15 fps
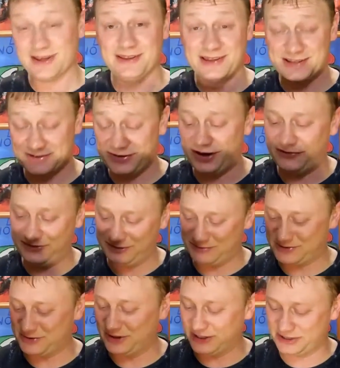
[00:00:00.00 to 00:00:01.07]
And that's, I think it
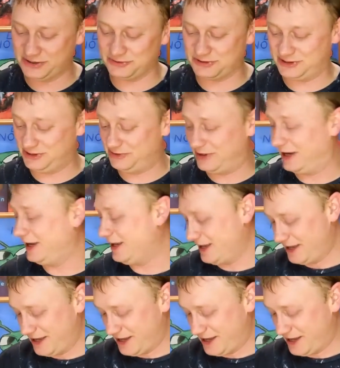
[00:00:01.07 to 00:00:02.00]
was quite a cool to do that.